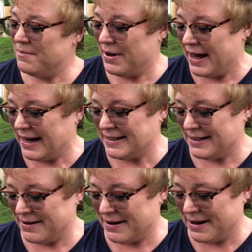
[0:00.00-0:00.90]
but
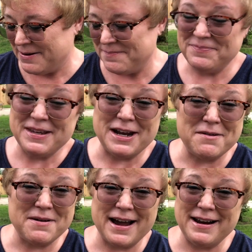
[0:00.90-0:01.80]
you
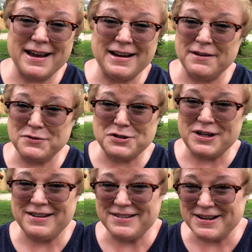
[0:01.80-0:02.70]
know, I never
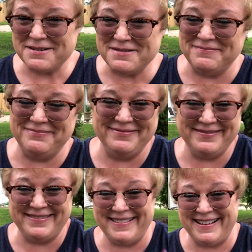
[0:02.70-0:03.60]
cheat, so
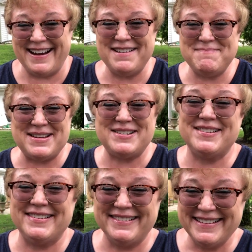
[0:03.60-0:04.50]
I made sure